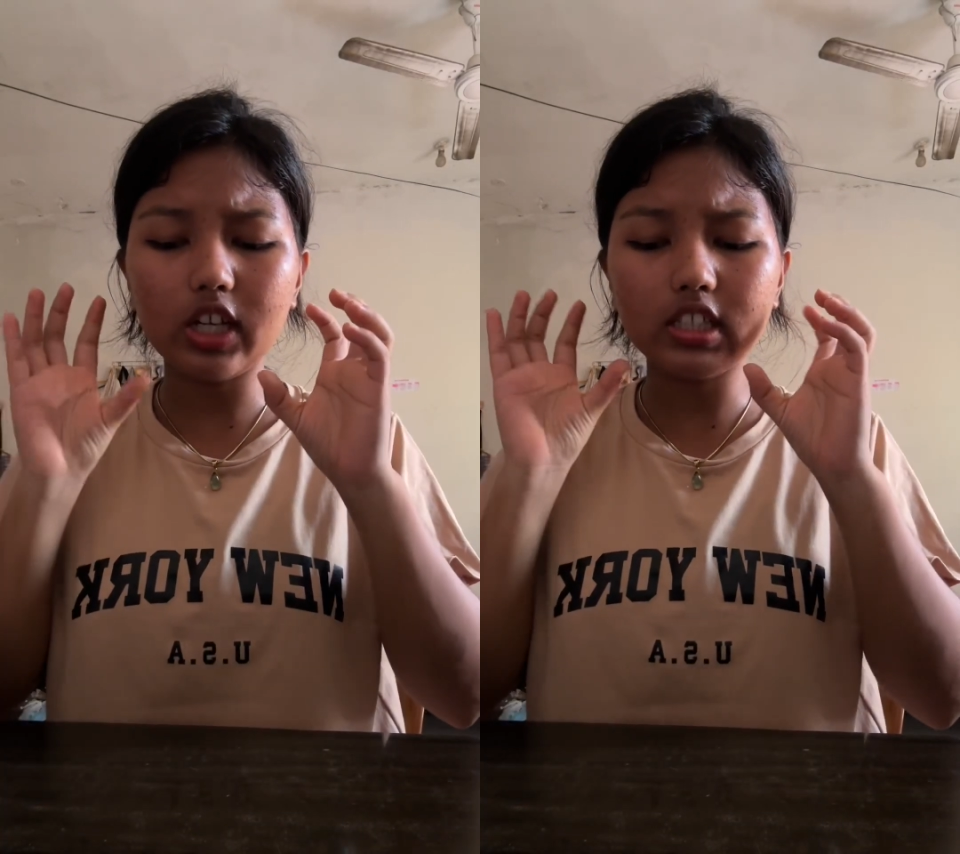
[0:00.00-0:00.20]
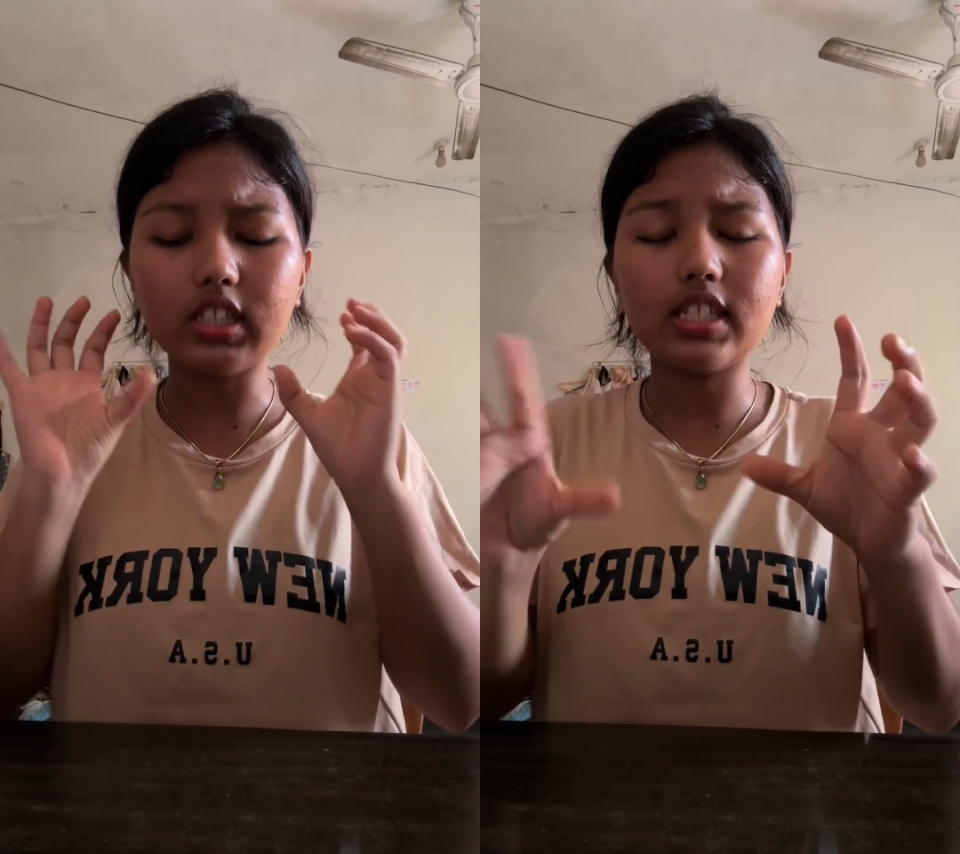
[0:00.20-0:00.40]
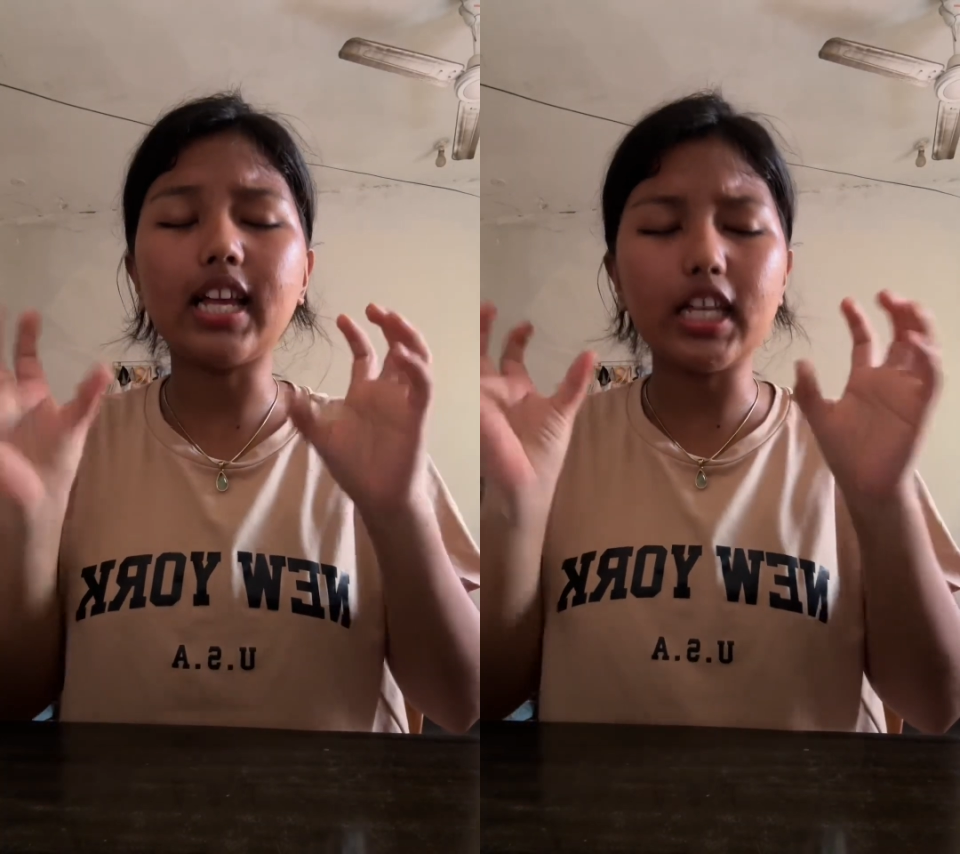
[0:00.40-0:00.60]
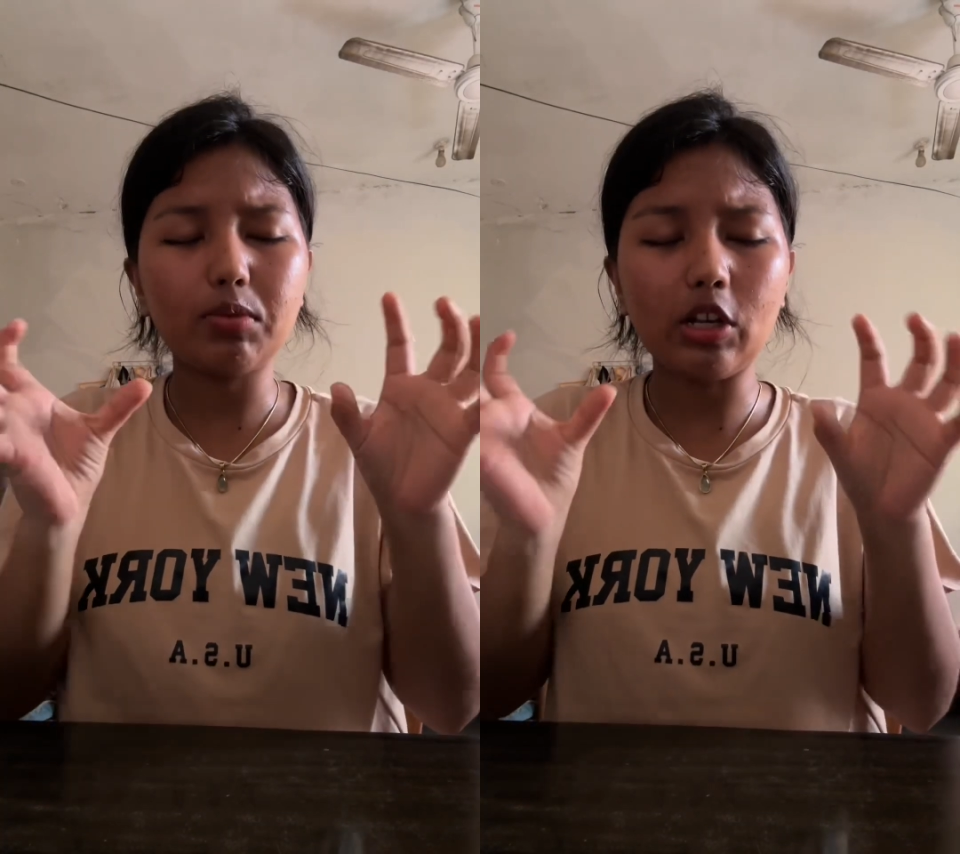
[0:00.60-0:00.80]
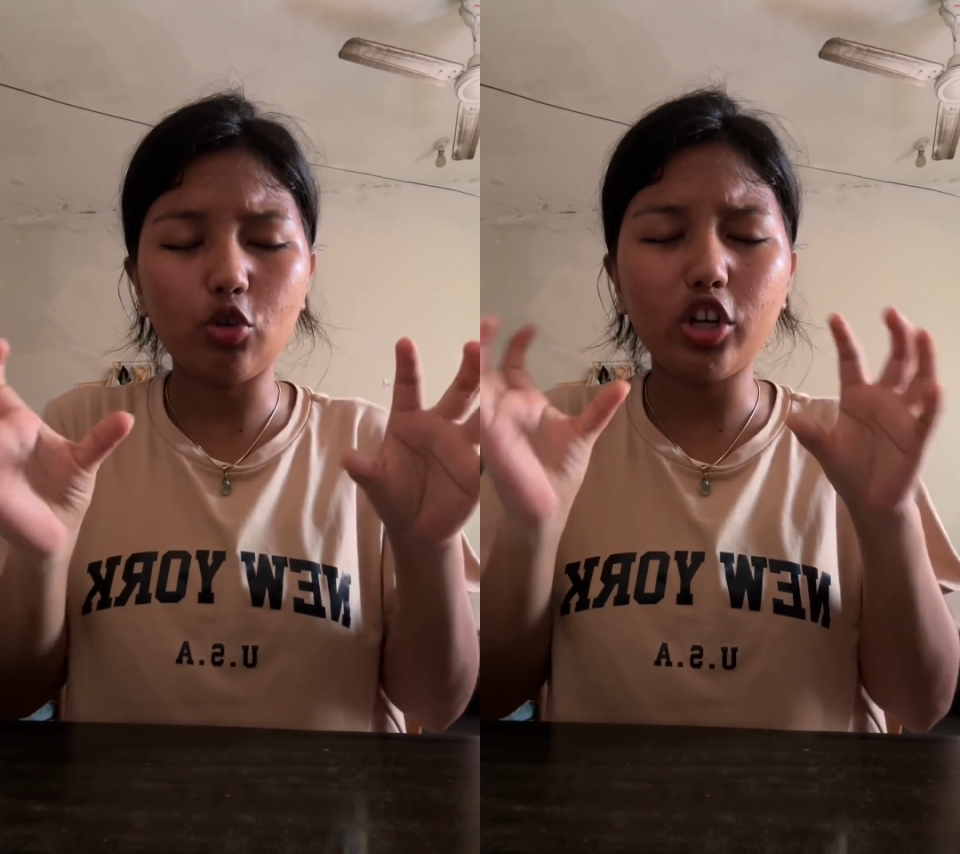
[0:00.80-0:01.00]
this H.
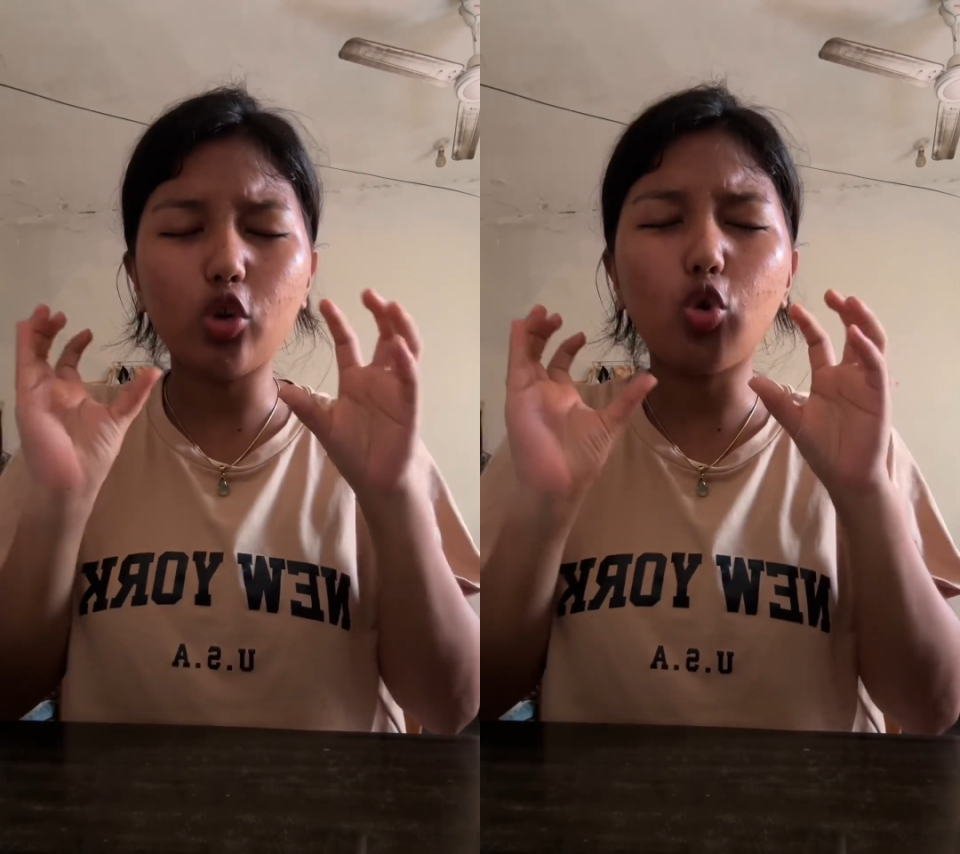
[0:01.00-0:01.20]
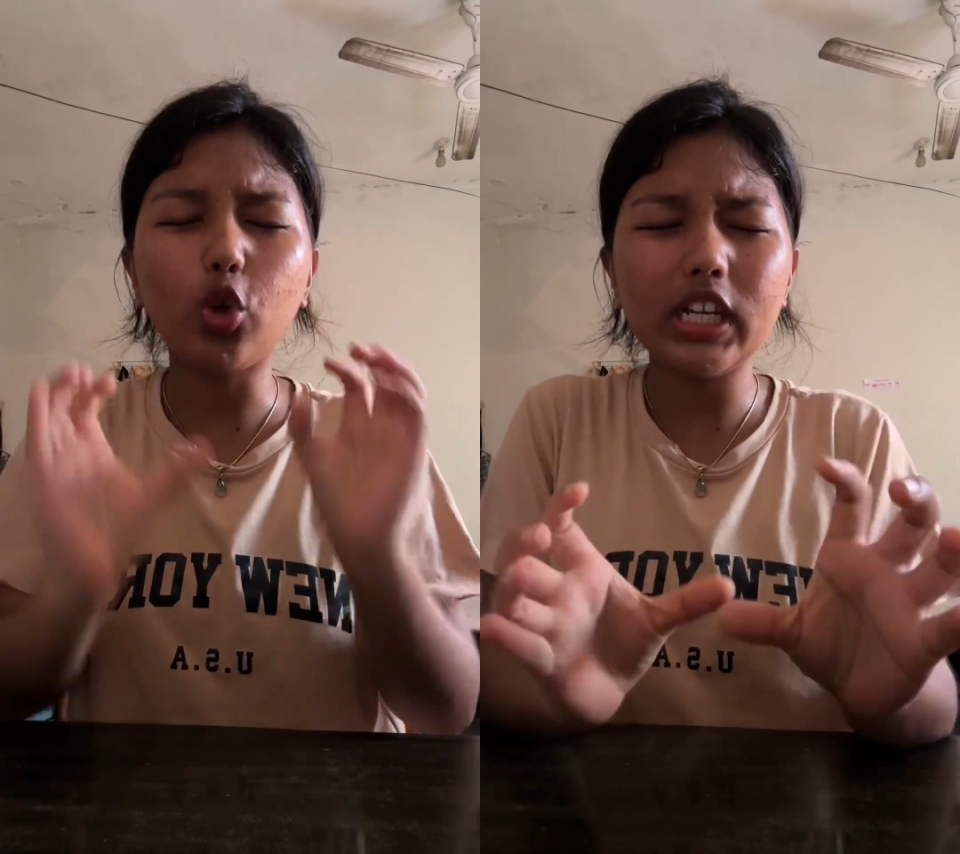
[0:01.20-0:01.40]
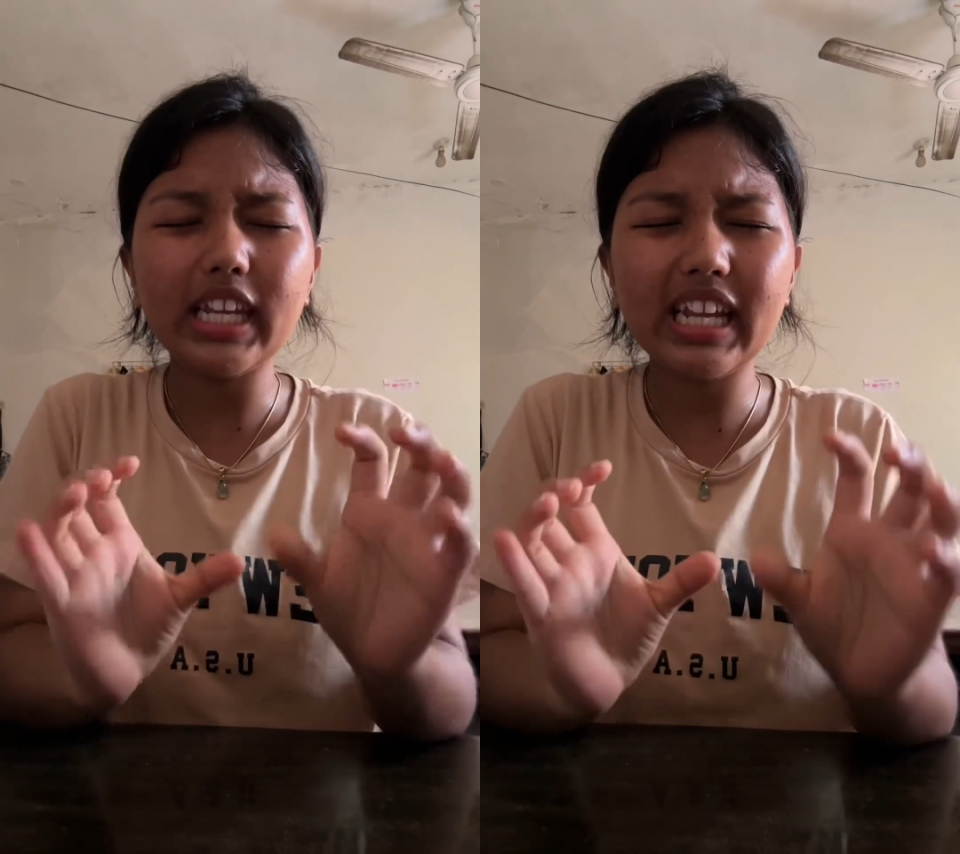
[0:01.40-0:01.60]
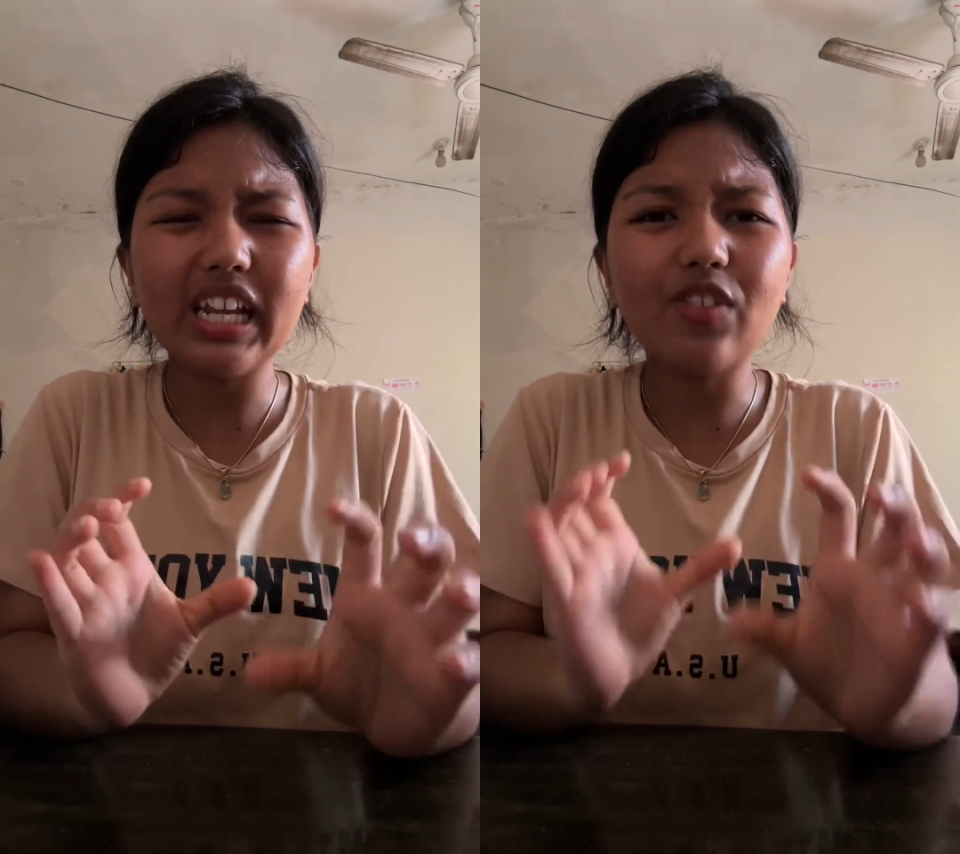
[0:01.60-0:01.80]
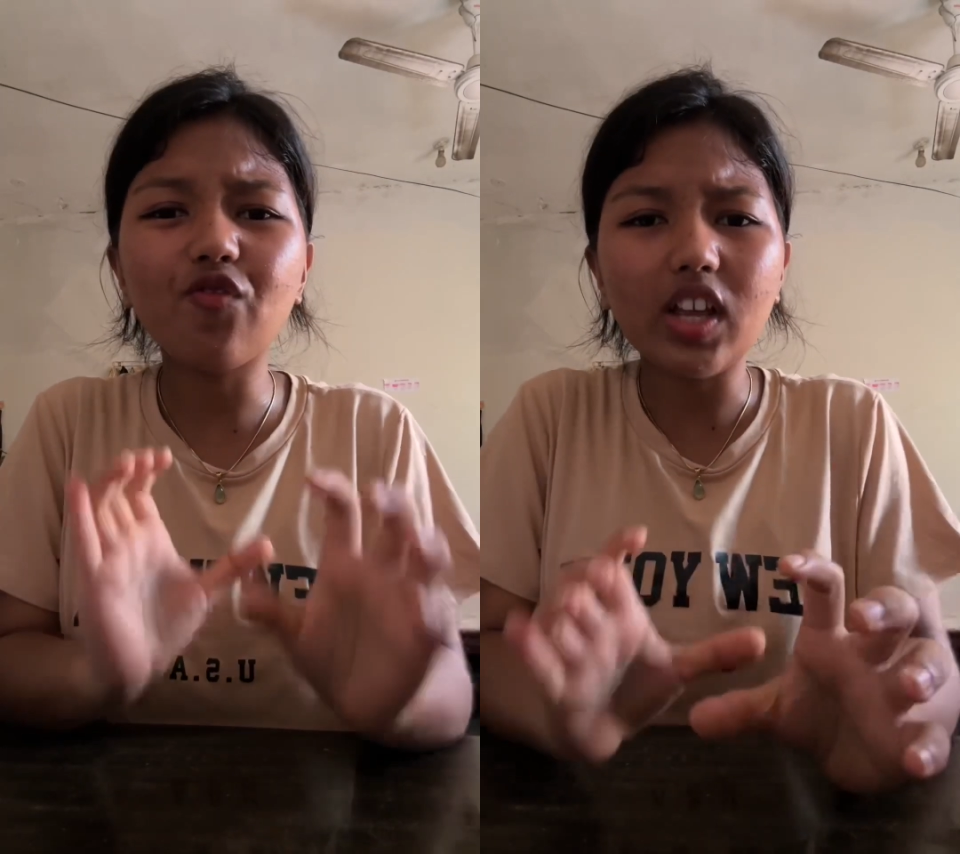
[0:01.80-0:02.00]
pylori only
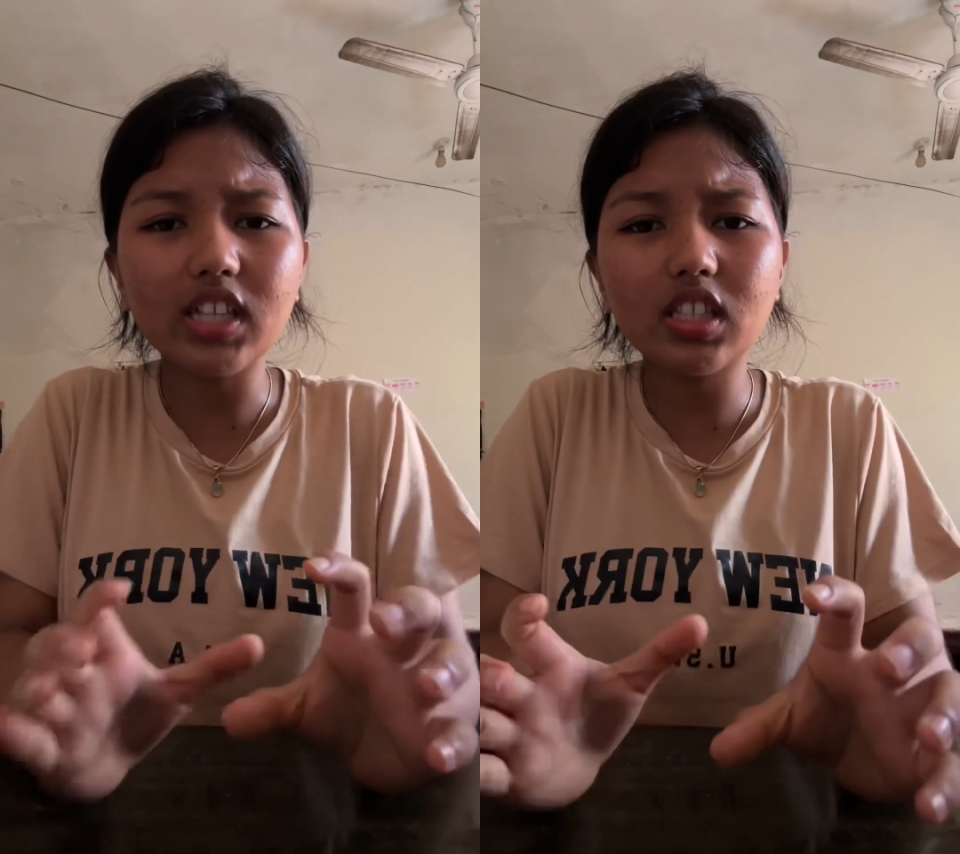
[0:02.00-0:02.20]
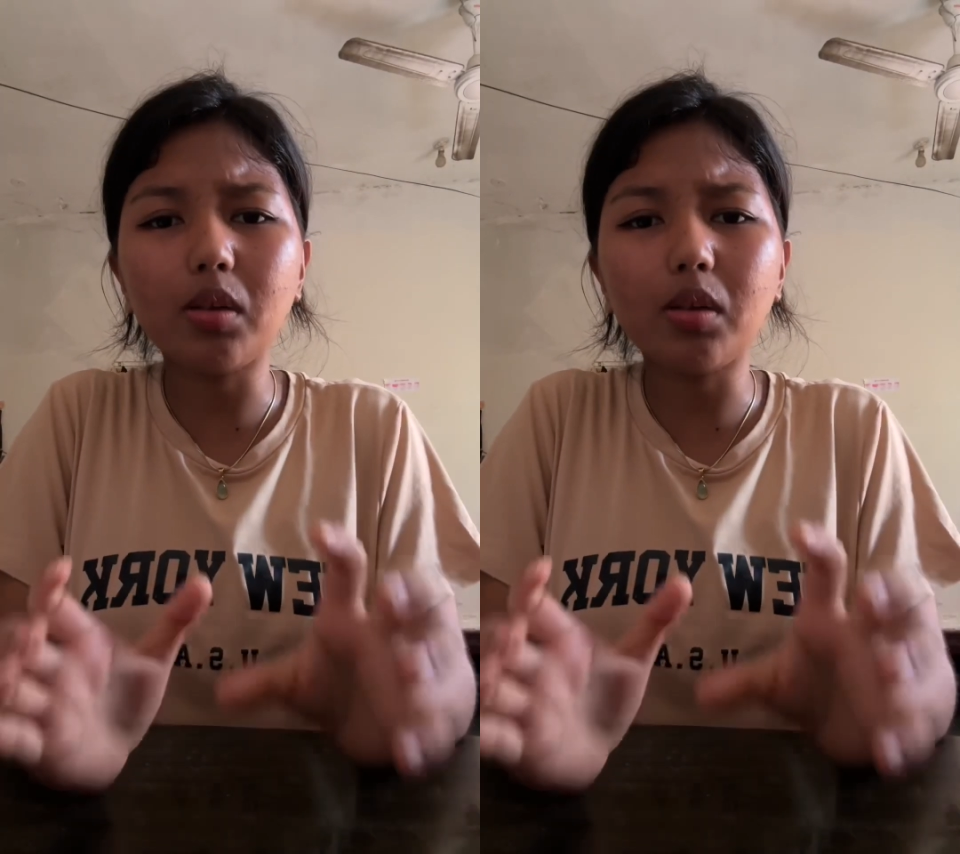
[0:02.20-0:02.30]
infects